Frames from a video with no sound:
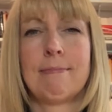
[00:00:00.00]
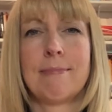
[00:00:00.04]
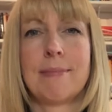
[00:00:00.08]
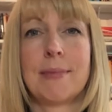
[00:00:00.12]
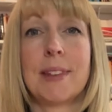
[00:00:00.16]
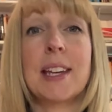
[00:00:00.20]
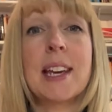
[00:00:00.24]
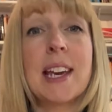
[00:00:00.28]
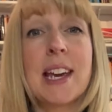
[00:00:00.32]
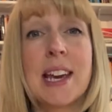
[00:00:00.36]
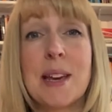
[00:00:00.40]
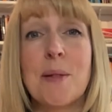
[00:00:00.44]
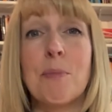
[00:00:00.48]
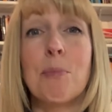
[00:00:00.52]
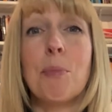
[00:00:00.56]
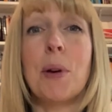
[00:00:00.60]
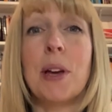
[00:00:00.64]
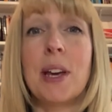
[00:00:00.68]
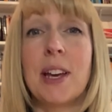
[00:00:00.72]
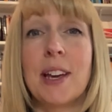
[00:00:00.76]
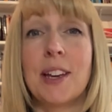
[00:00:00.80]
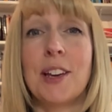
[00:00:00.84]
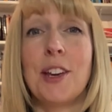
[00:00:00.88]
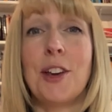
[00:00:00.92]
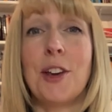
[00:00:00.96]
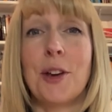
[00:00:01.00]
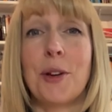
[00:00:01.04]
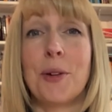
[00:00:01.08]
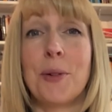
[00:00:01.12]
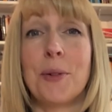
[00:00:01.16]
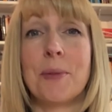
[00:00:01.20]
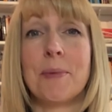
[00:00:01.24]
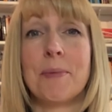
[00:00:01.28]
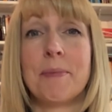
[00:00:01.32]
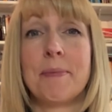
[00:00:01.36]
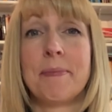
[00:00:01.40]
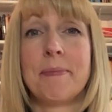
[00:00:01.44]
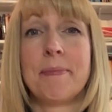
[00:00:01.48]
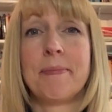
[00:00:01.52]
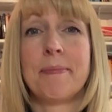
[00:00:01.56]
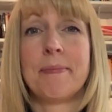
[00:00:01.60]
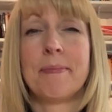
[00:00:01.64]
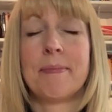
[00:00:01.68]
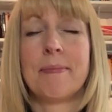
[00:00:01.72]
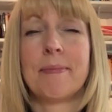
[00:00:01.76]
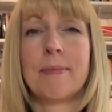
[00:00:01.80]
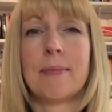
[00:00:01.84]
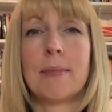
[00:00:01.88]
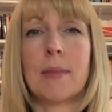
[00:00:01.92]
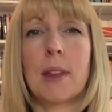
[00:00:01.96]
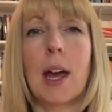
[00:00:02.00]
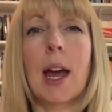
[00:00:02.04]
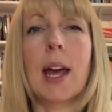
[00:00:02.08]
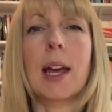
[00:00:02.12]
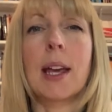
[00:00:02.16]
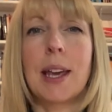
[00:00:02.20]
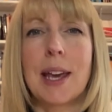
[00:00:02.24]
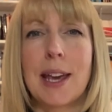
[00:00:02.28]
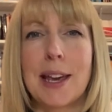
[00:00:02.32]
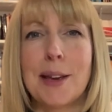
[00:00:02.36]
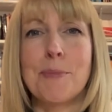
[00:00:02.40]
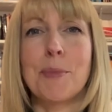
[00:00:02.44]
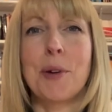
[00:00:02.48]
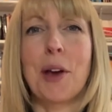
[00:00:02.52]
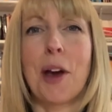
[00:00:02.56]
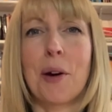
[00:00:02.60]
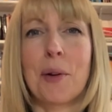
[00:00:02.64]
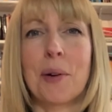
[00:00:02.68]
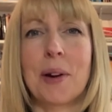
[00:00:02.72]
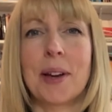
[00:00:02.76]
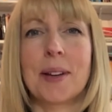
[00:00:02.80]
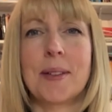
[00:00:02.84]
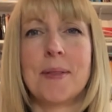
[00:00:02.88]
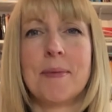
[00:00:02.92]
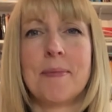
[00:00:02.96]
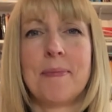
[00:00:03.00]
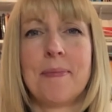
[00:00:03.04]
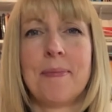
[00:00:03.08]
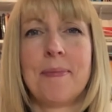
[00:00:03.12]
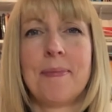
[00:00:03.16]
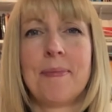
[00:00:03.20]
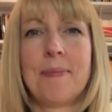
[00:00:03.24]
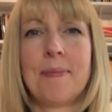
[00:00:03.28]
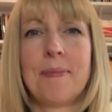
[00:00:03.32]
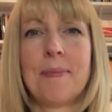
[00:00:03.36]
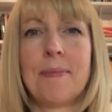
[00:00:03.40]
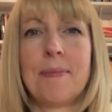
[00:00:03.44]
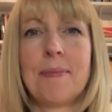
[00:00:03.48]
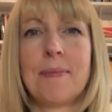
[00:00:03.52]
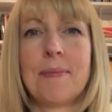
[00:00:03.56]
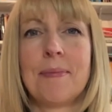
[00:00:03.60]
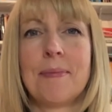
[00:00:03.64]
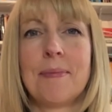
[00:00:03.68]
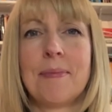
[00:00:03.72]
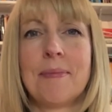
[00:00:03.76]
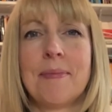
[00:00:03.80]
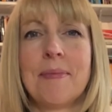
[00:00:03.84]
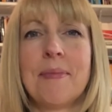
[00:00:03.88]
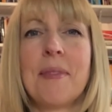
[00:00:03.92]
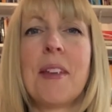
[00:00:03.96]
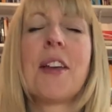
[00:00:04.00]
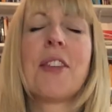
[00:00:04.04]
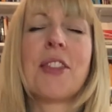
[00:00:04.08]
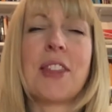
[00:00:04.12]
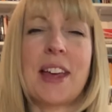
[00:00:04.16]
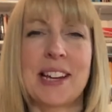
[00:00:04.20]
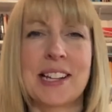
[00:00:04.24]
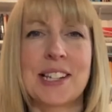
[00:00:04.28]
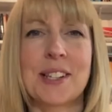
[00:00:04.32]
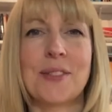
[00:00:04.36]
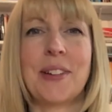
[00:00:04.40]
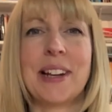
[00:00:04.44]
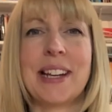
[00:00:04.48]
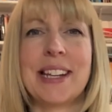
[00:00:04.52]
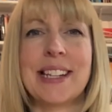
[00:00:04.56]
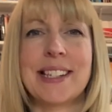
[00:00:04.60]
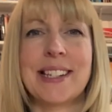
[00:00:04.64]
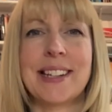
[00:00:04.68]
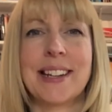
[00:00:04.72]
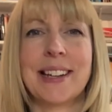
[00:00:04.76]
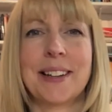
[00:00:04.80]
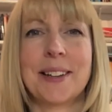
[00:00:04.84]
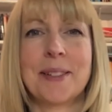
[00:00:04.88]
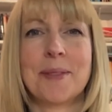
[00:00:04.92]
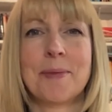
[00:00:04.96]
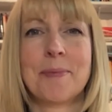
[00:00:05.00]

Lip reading: Keep being you and keep going. Thanks for listening.